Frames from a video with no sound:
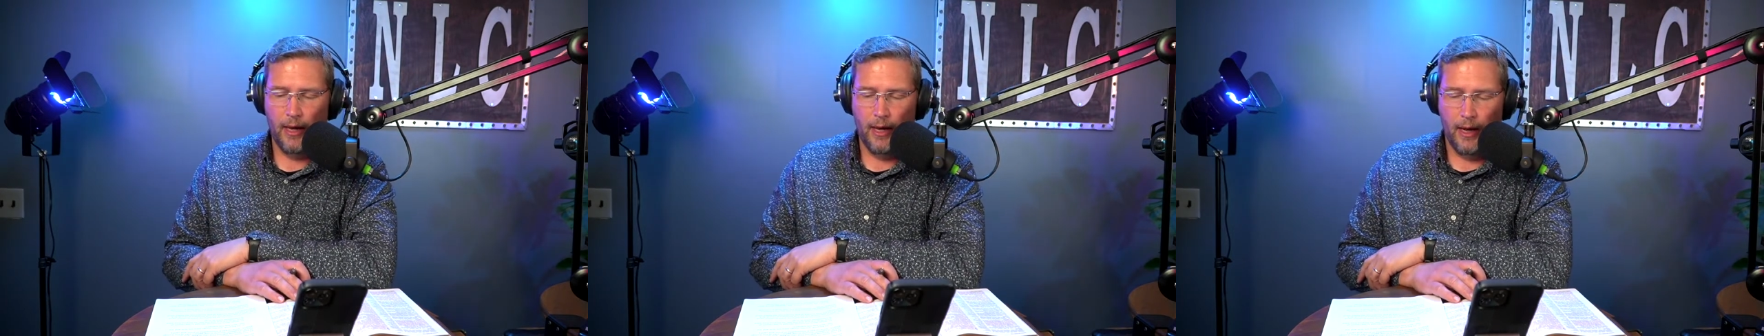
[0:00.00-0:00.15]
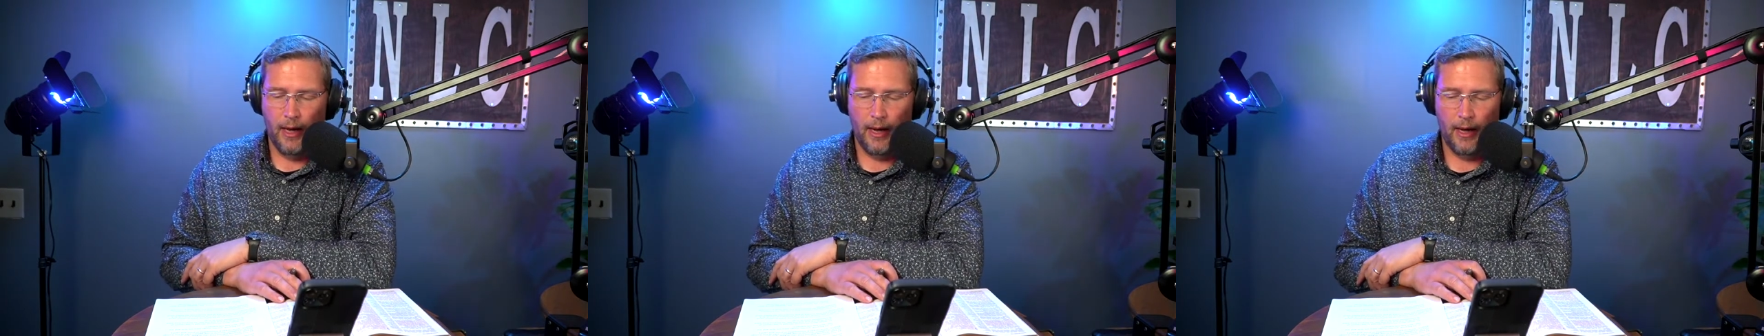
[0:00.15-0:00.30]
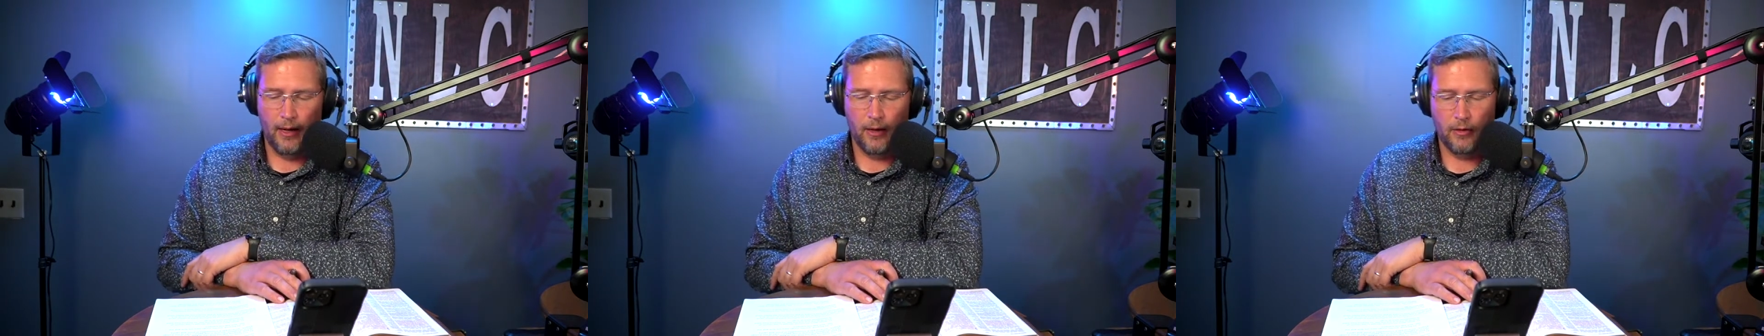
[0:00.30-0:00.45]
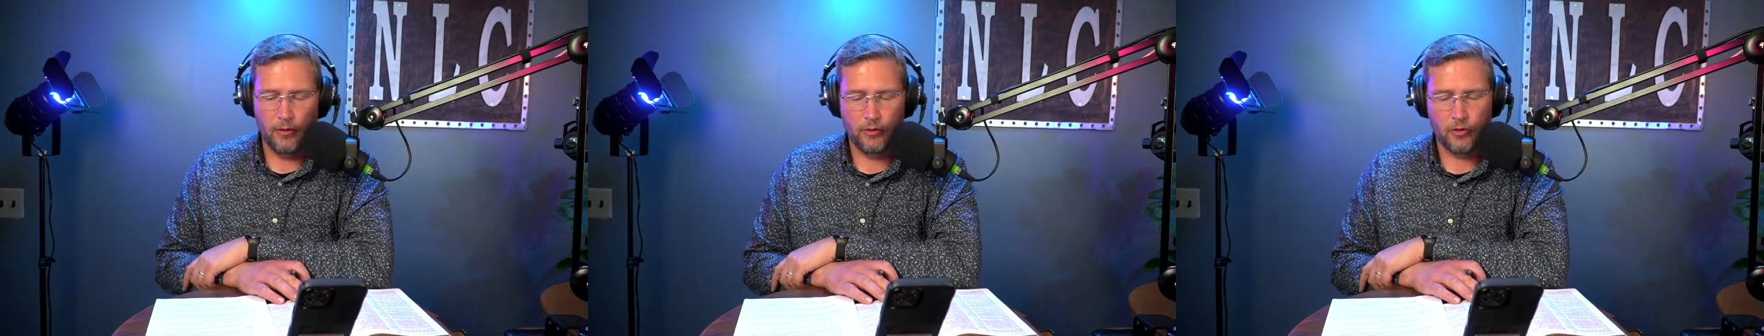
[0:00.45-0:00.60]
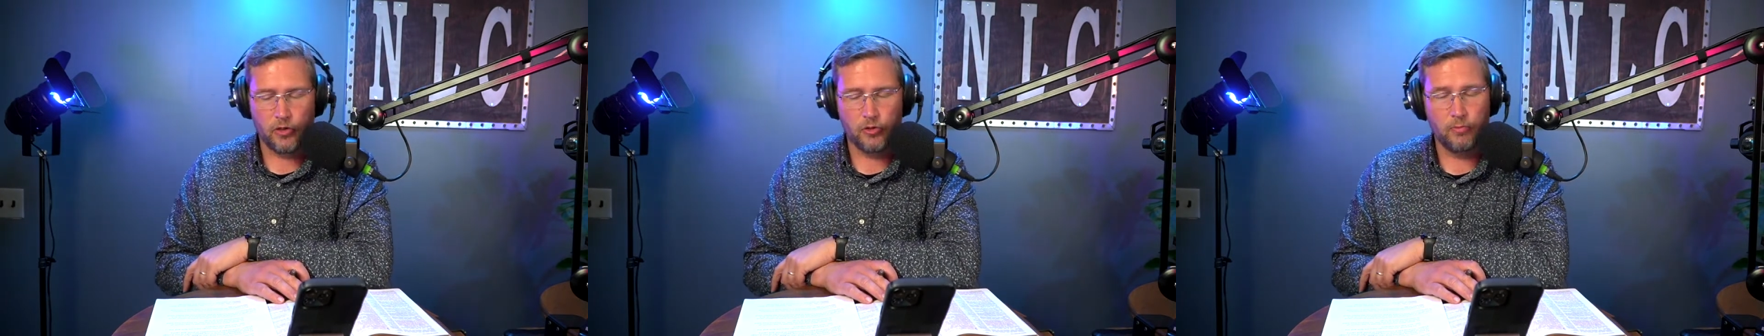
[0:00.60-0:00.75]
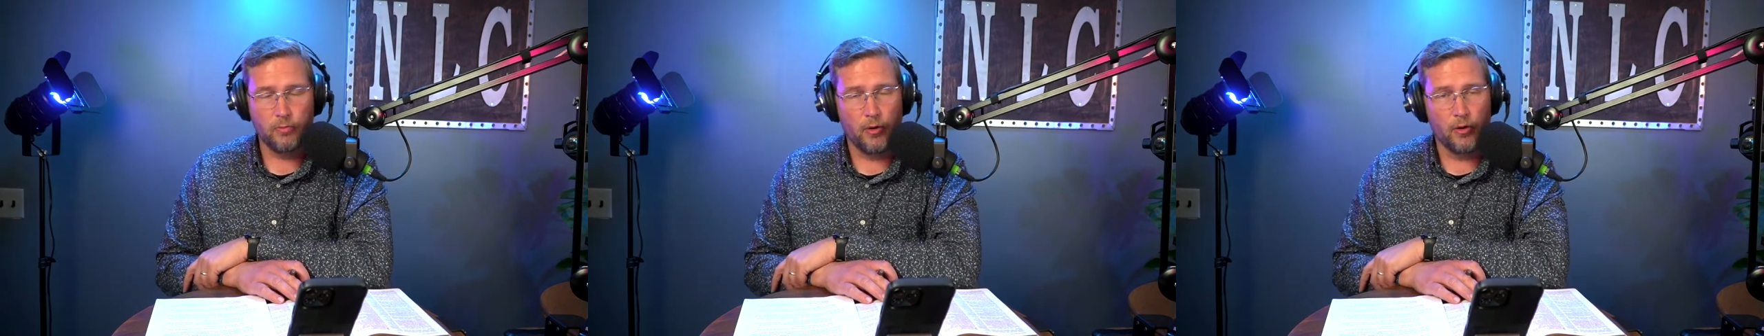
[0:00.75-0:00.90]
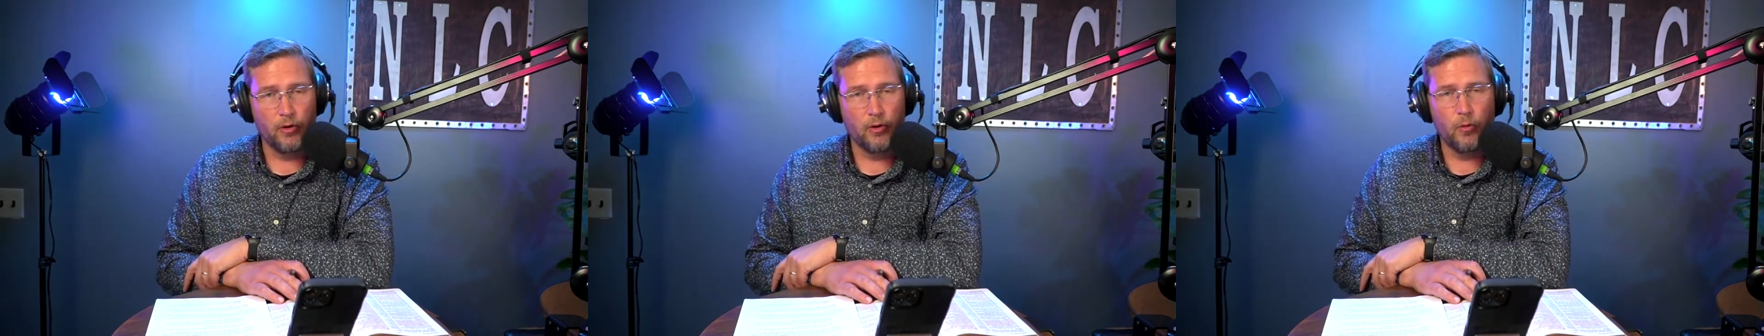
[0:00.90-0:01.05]
Uh,
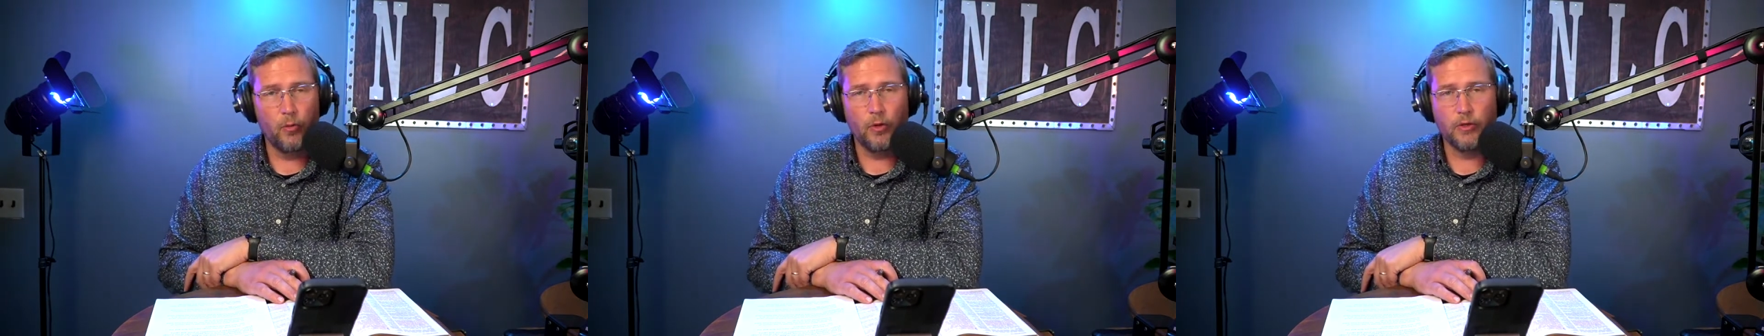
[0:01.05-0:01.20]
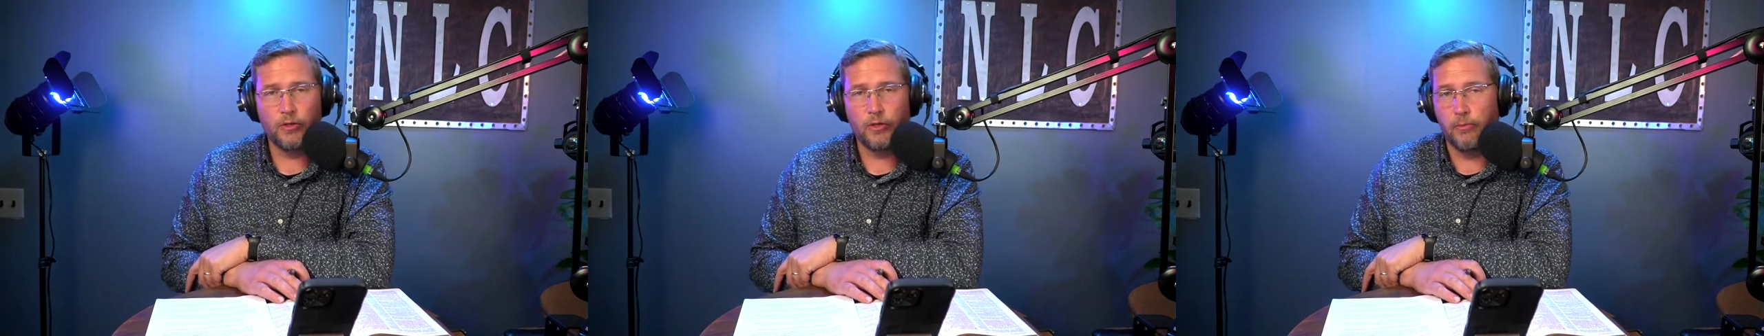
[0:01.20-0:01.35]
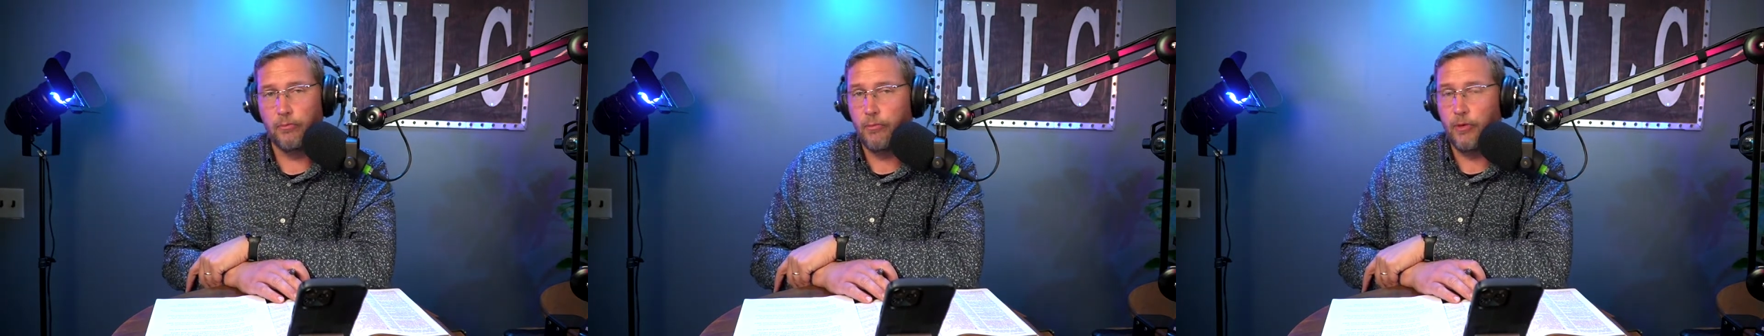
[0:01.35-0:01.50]
Smyrna was a